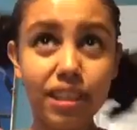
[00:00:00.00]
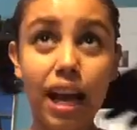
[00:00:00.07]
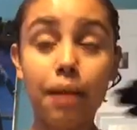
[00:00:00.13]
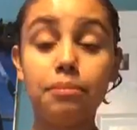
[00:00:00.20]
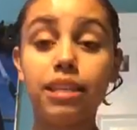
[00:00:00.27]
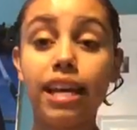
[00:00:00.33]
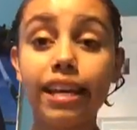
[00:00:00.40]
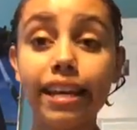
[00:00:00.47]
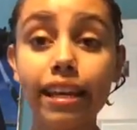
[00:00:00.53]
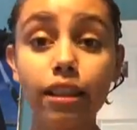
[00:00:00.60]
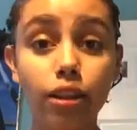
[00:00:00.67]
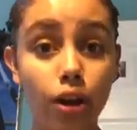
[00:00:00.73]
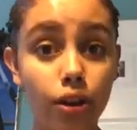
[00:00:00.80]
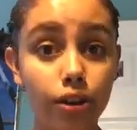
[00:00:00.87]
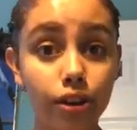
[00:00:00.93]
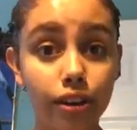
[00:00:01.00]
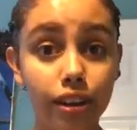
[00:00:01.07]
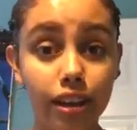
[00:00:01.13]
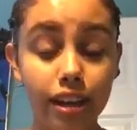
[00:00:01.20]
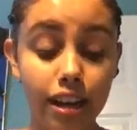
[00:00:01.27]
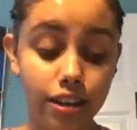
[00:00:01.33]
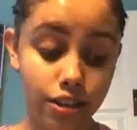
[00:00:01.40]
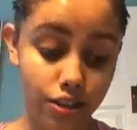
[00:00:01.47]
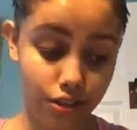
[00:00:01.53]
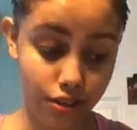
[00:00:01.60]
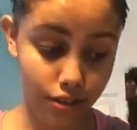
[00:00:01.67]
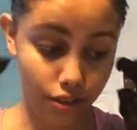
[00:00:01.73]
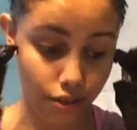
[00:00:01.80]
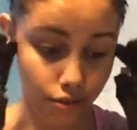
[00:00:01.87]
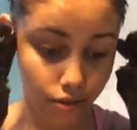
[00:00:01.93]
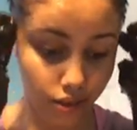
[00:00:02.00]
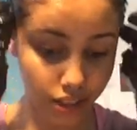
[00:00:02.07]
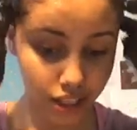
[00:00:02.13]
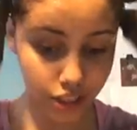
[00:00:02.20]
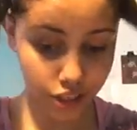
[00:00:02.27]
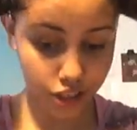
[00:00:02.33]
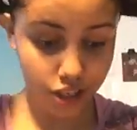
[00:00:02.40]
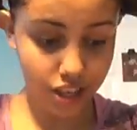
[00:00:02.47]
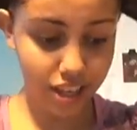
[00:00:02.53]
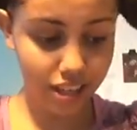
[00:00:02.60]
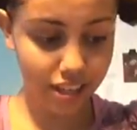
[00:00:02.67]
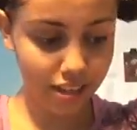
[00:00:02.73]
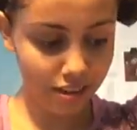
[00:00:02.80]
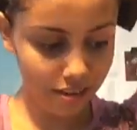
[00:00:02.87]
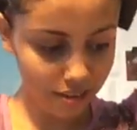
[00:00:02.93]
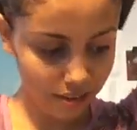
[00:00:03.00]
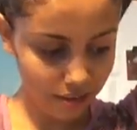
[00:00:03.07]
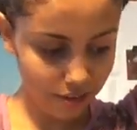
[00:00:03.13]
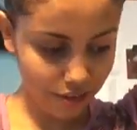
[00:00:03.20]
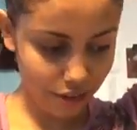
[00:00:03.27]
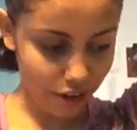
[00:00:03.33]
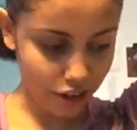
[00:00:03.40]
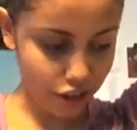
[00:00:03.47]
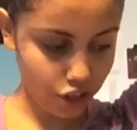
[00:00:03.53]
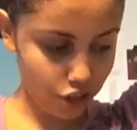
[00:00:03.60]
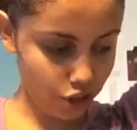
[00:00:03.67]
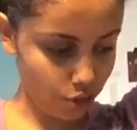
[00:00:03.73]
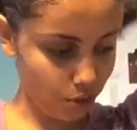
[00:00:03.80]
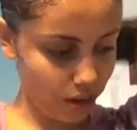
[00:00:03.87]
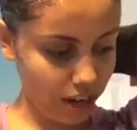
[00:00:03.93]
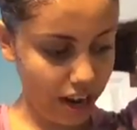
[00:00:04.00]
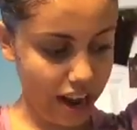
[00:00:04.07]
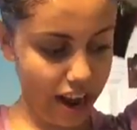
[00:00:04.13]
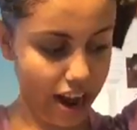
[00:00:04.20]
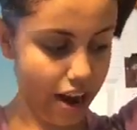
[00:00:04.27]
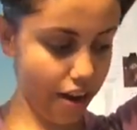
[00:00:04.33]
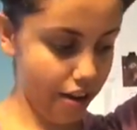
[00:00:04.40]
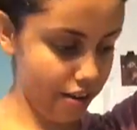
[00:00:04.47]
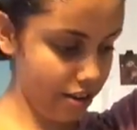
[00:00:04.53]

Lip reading: I'm taking longer than I usually should for a short hair.